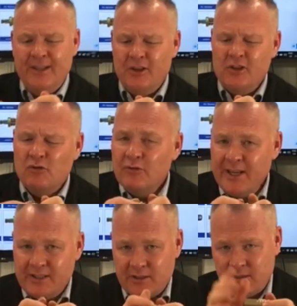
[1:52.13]
there's a
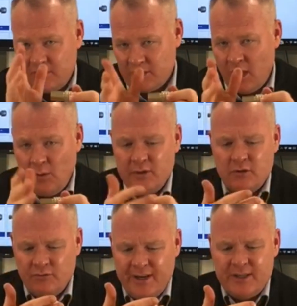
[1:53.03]
risk, there's always
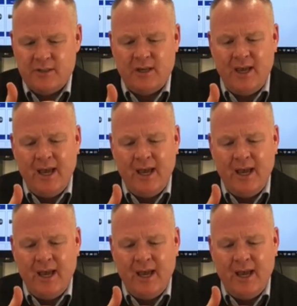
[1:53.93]
a risk,